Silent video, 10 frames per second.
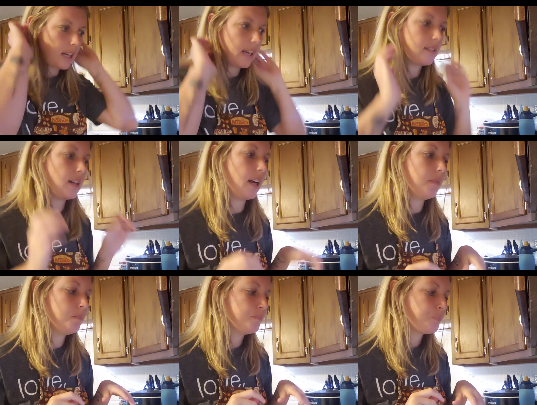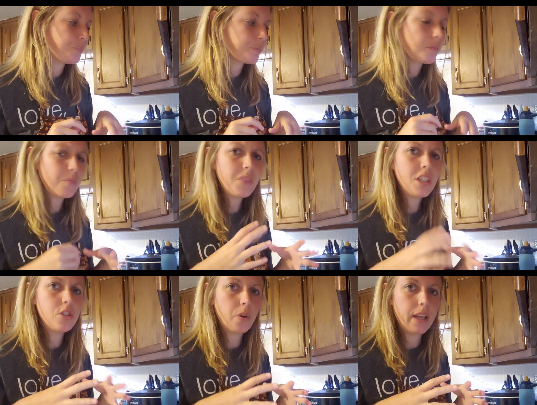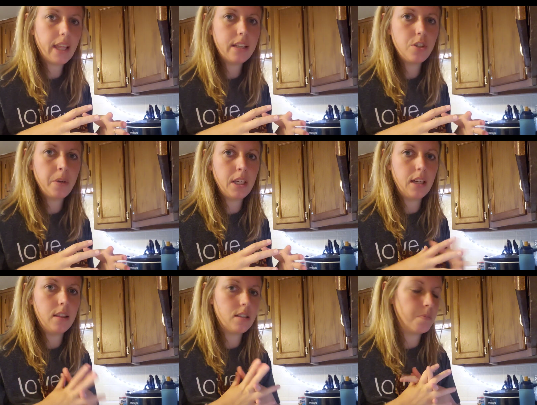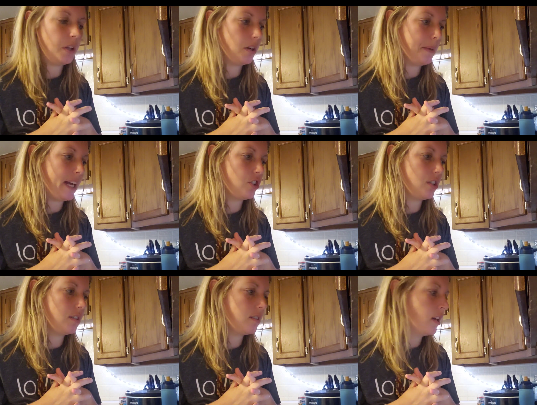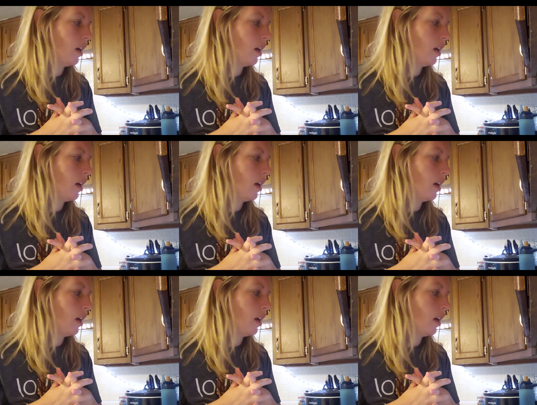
at a time, so I like doing it in the smaller batches.